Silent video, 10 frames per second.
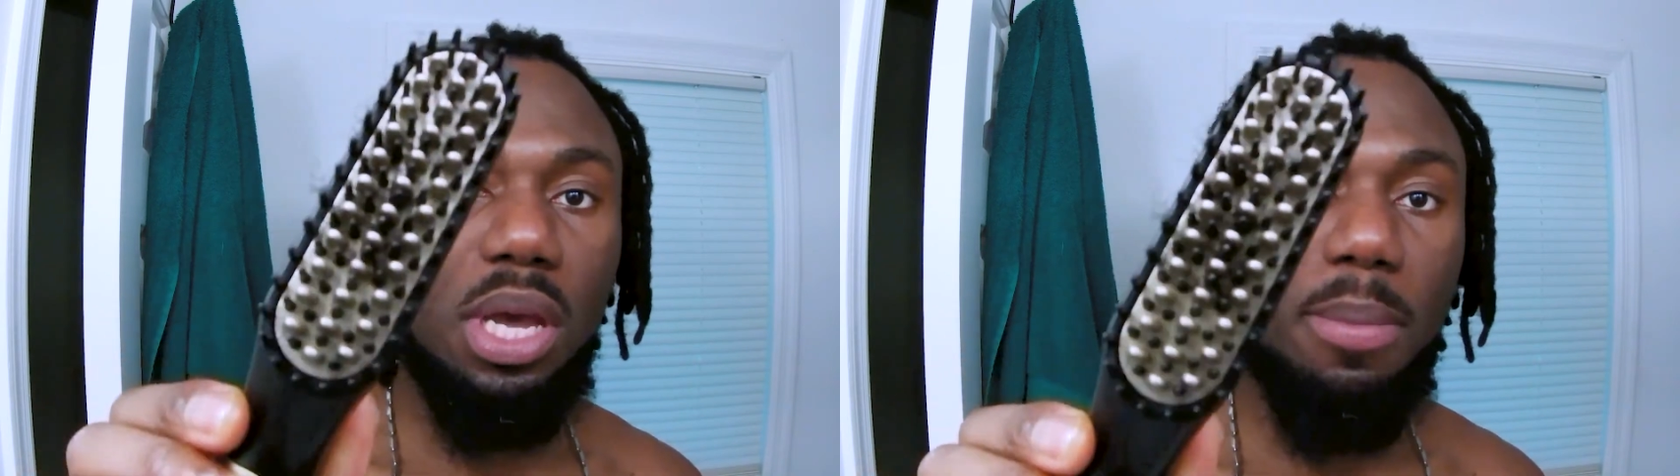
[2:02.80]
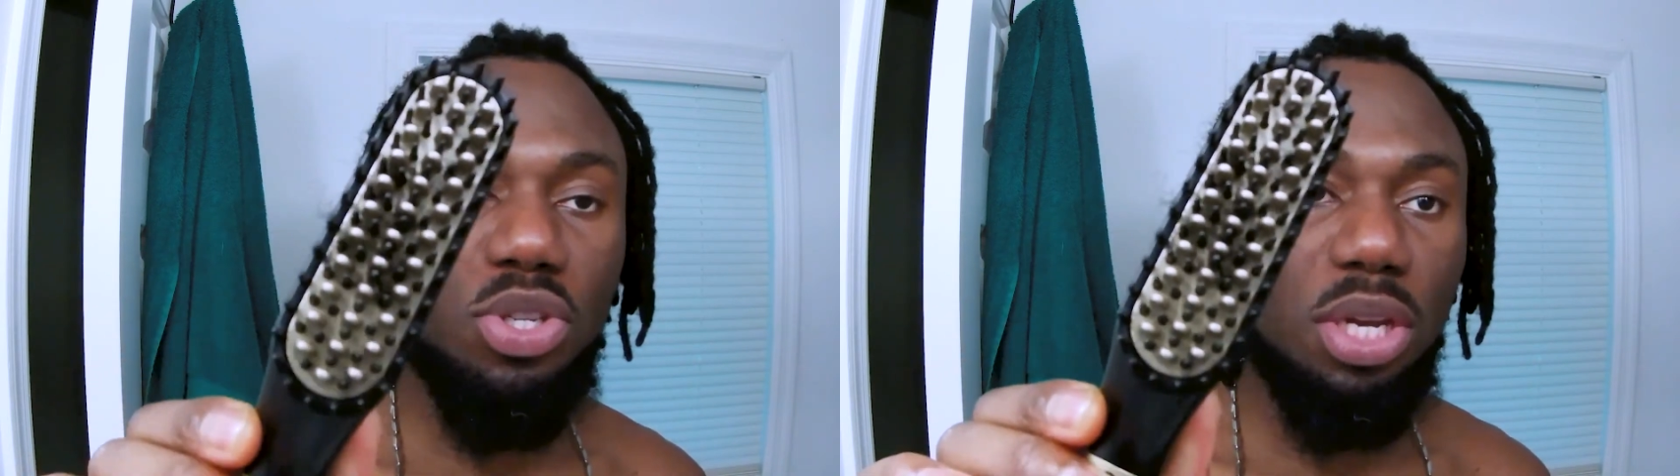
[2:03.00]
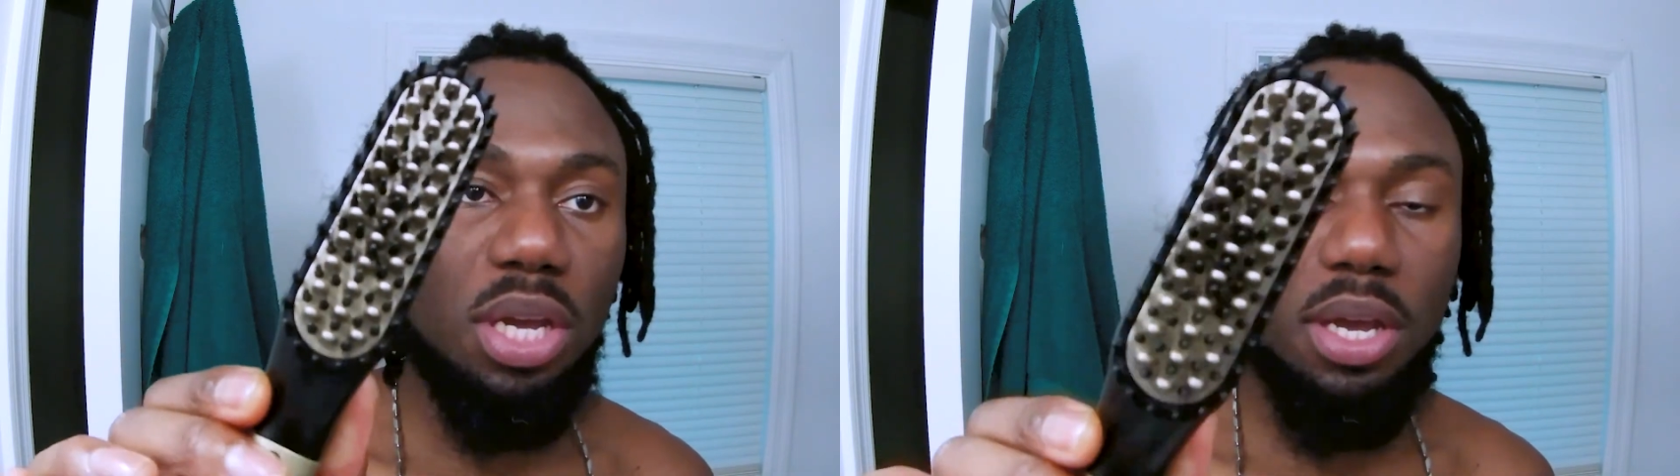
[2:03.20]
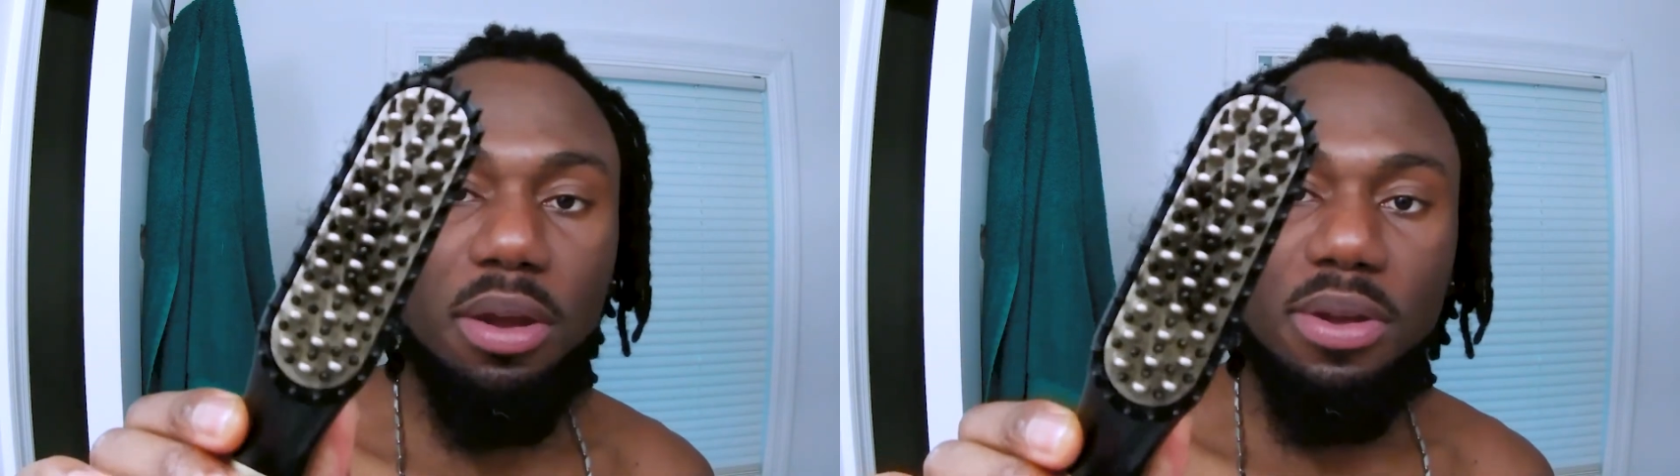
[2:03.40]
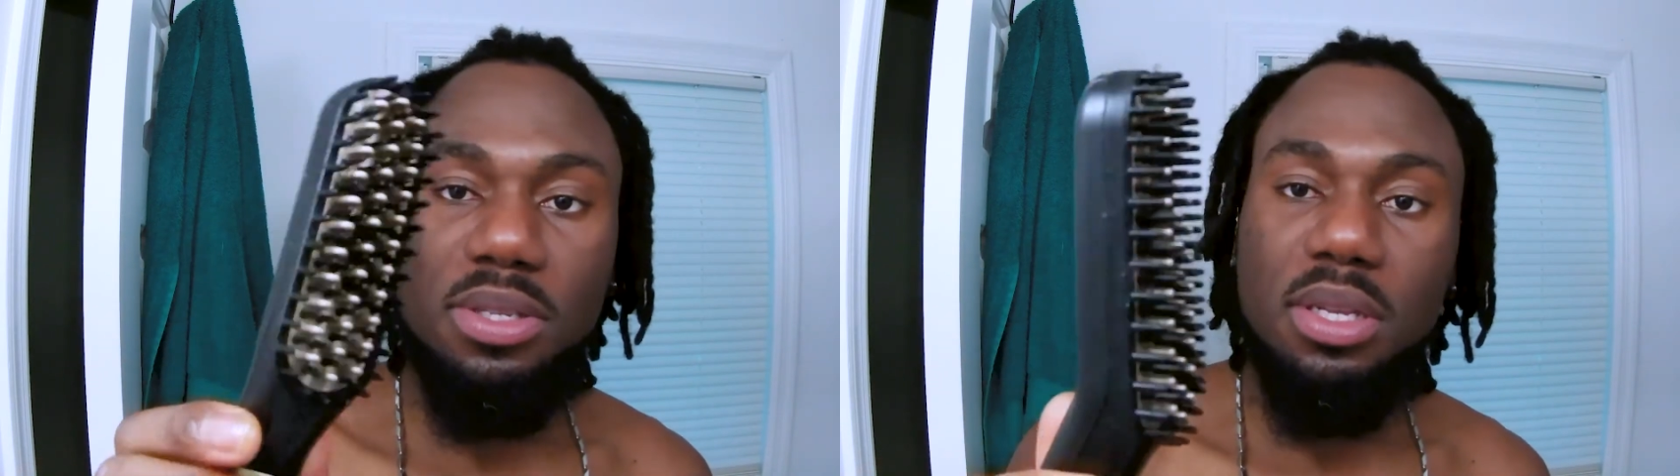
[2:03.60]
how much
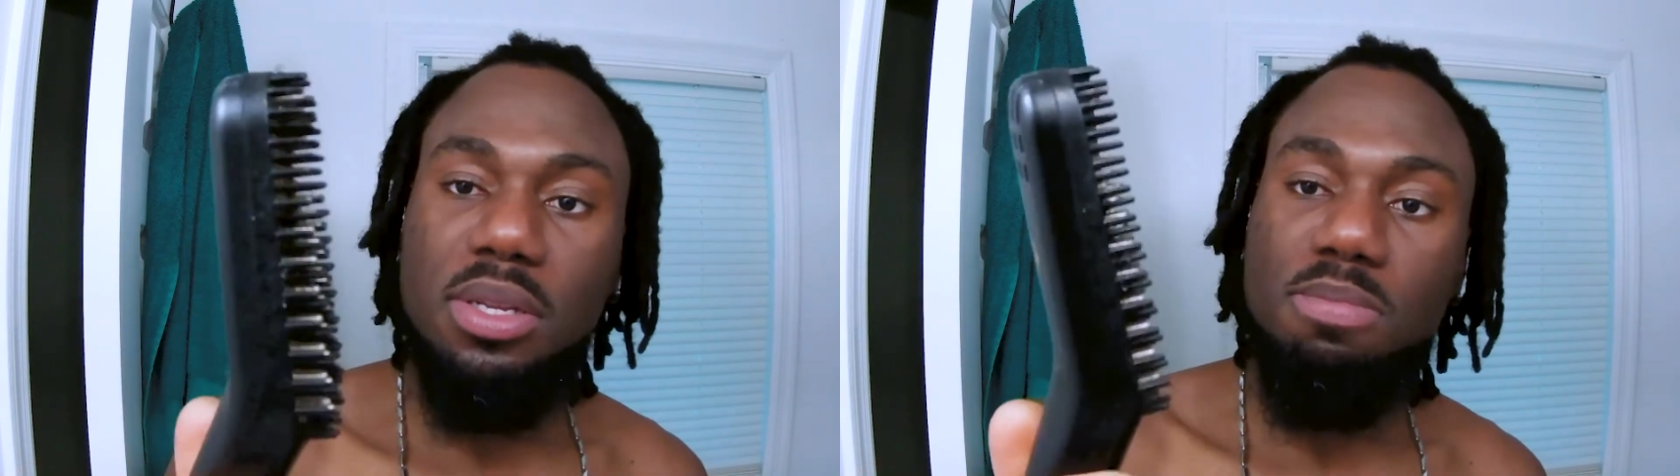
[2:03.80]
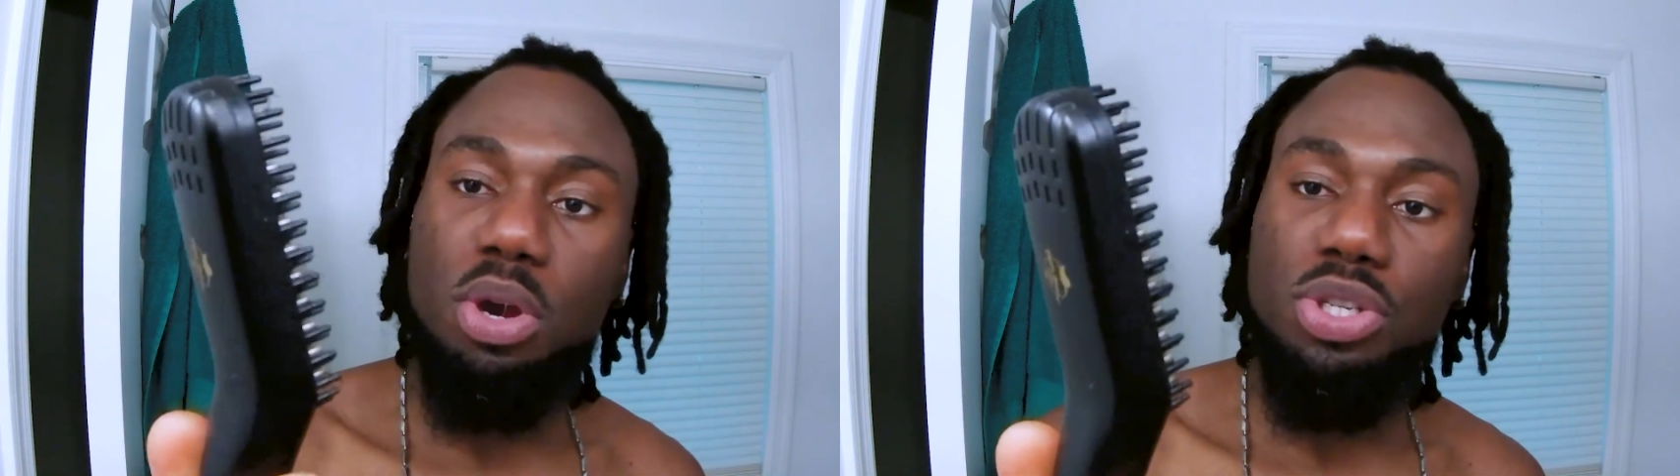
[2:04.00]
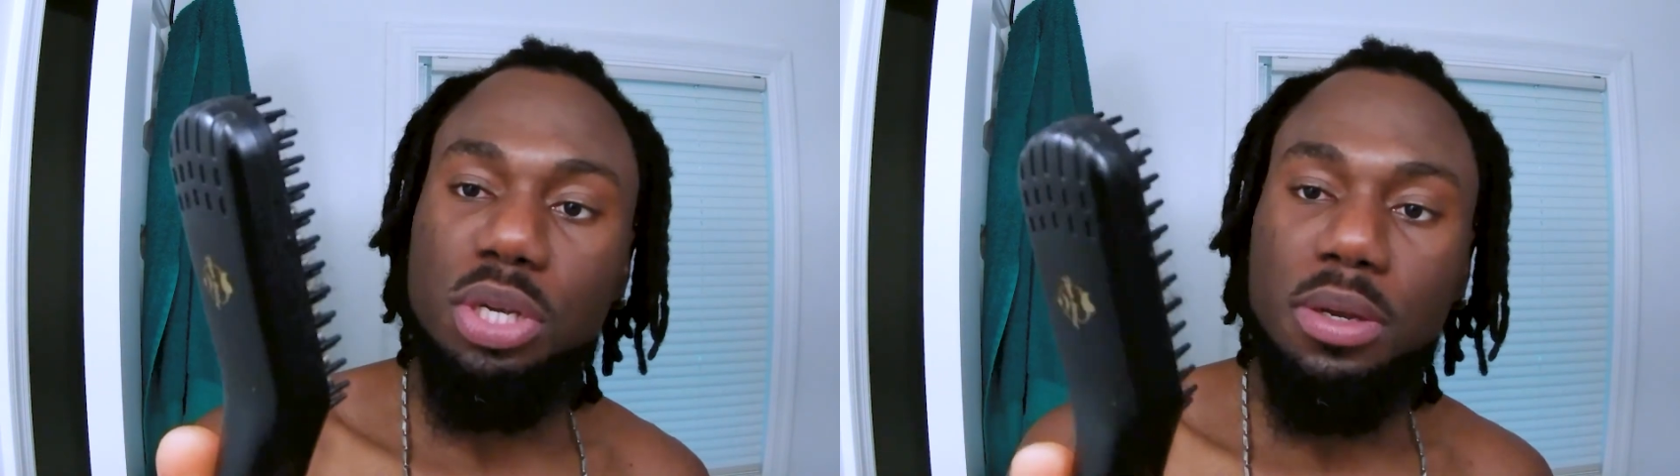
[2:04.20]
hair is in this brush?